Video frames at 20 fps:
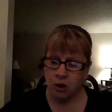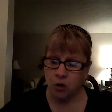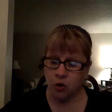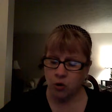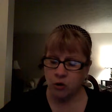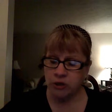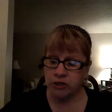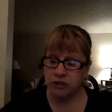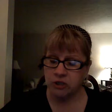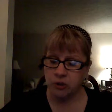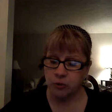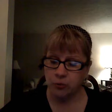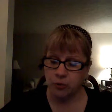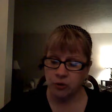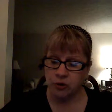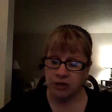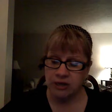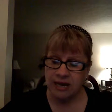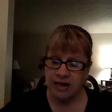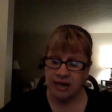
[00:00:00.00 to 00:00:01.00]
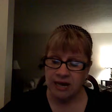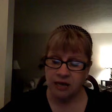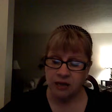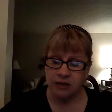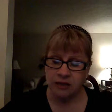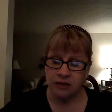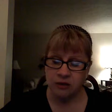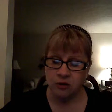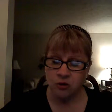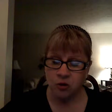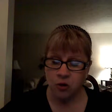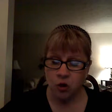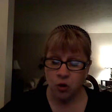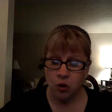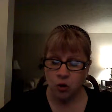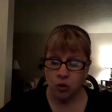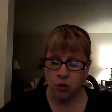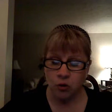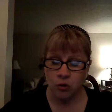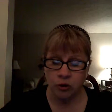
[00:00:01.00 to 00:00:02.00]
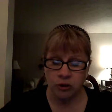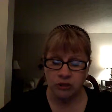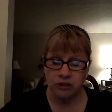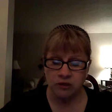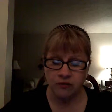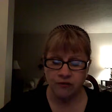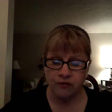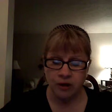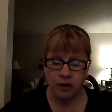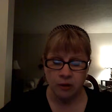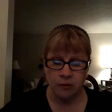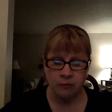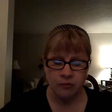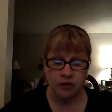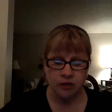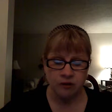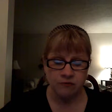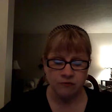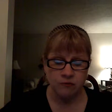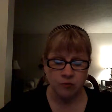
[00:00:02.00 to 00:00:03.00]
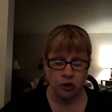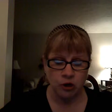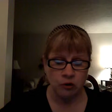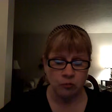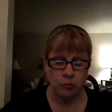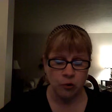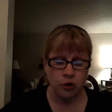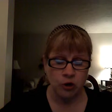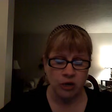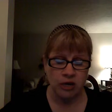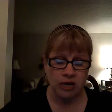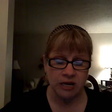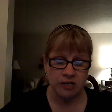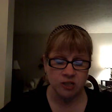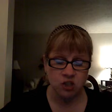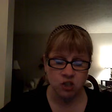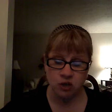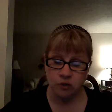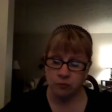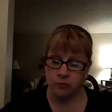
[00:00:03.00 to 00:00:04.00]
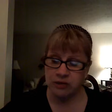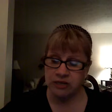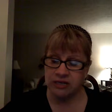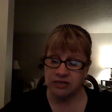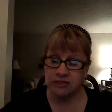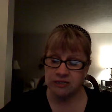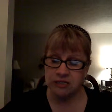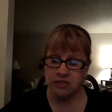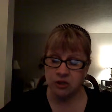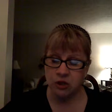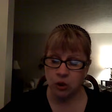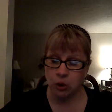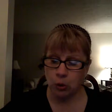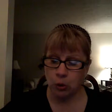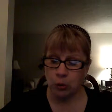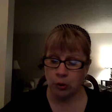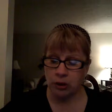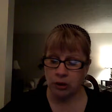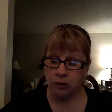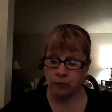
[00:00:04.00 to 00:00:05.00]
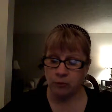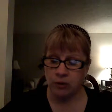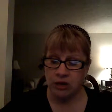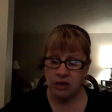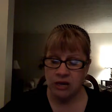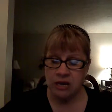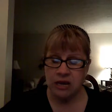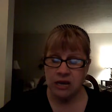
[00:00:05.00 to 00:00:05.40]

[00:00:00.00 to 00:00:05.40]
According to Burley Allen, early development of communication begins in the crib